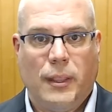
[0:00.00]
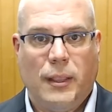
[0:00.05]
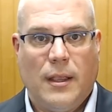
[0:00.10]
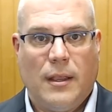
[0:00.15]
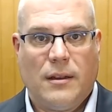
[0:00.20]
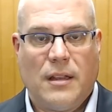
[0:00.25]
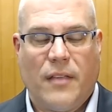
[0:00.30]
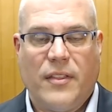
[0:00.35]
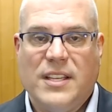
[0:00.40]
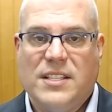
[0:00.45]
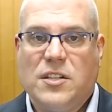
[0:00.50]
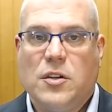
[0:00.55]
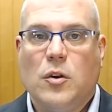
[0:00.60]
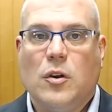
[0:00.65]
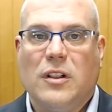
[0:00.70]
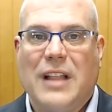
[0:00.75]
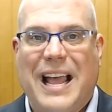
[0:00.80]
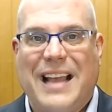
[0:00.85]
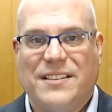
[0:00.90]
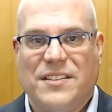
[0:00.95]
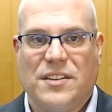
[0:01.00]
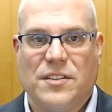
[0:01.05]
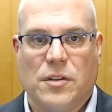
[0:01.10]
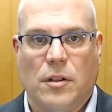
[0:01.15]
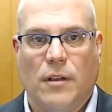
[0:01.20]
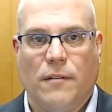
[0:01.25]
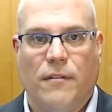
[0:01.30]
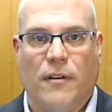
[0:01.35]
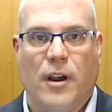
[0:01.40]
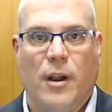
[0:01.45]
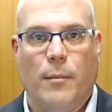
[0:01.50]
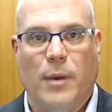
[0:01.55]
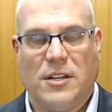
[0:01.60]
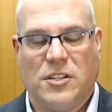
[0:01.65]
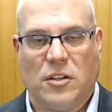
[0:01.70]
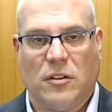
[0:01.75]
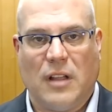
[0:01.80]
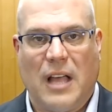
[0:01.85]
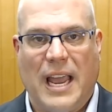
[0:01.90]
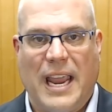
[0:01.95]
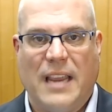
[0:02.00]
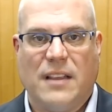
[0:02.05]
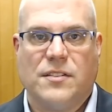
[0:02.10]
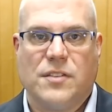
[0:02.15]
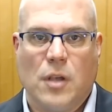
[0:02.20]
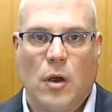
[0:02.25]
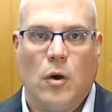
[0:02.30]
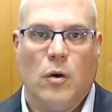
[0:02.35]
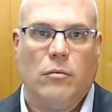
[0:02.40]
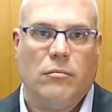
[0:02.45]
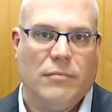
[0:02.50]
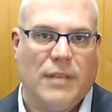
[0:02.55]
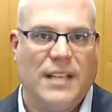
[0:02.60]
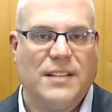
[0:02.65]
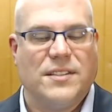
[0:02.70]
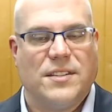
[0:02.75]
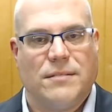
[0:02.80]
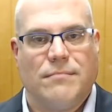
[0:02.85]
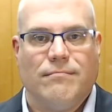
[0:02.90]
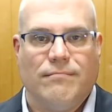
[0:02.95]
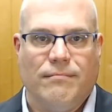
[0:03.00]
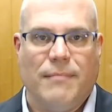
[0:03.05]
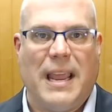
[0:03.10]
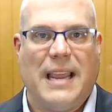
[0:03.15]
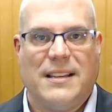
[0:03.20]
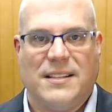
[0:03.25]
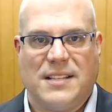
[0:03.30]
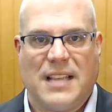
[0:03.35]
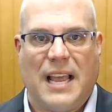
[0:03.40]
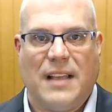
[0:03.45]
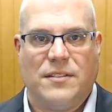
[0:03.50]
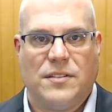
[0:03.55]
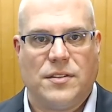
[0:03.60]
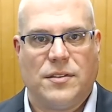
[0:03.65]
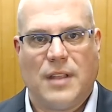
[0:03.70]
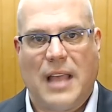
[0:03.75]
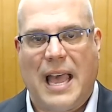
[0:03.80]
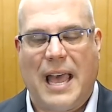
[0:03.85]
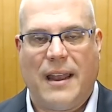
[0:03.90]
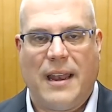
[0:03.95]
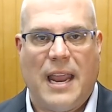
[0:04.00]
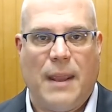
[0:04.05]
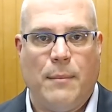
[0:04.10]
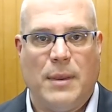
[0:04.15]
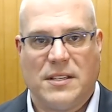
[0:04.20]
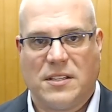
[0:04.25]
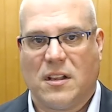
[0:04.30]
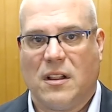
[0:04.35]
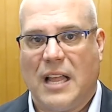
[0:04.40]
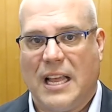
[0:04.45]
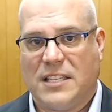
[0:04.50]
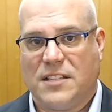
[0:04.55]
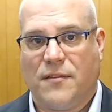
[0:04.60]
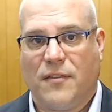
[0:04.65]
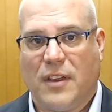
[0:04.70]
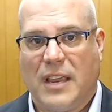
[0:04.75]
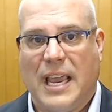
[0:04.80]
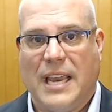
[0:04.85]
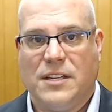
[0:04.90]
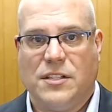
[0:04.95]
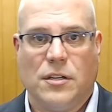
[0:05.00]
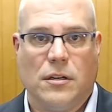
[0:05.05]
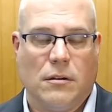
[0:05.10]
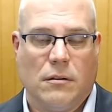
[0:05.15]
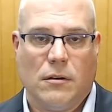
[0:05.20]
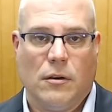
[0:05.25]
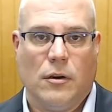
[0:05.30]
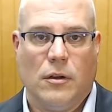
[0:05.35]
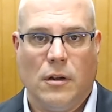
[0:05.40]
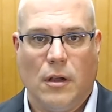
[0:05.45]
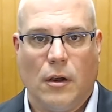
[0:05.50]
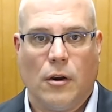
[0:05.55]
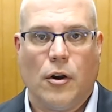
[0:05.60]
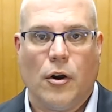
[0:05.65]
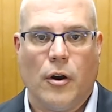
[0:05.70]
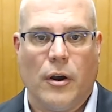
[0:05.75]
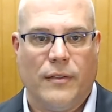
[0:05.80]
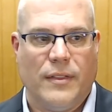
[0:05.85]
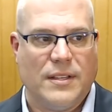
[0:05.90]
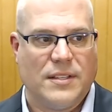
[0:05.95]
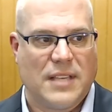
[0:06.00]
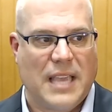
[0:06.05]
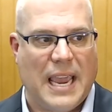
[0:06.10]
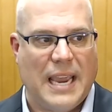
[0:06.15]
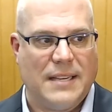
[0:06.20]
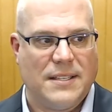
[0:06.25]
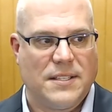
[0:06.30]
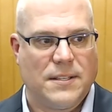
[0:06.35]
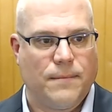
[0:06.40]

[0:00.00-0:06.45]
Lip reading: Now these two classes look very much alike, so this makes sense that a misclassification could occur in this case.